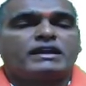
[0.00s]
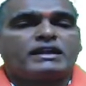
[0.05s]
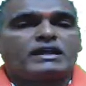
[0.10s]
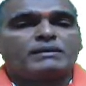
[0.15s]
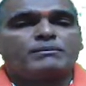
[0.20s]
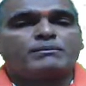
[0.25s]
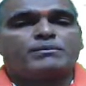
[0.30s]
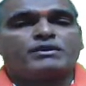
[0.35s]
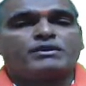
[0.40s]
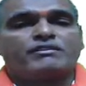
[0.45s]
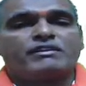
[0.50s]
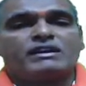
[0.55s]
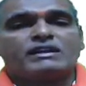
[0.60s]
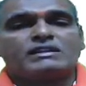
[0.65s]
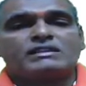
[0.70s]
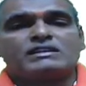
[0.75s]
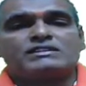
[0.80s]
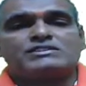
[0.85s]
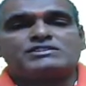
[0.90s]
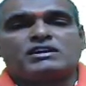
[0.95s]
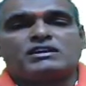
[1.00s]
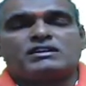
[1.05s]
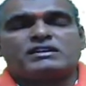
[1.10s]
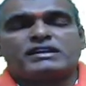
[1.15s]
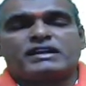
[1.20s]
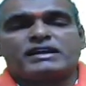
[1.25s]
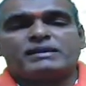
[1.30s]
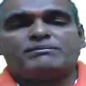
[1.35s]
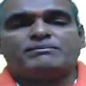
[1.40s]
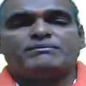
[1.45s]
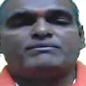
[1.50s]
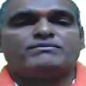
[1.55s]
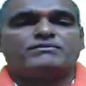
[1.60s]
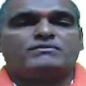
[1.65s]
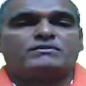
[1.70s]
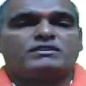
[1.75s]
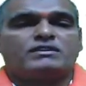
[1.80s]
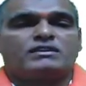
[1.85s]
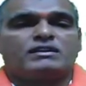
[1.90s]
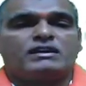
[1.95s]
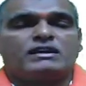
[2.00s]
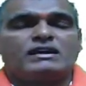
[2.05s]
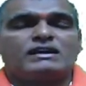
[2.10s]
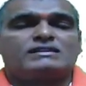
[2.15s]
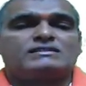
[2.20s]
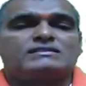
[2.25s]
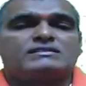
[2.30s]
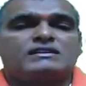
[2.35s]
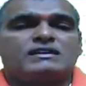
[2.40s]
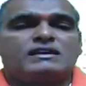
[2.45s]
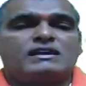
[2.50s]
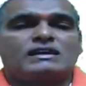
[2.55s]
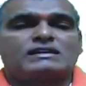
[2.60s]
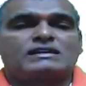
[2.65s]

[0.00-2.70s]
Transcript: here I am providing the chart type as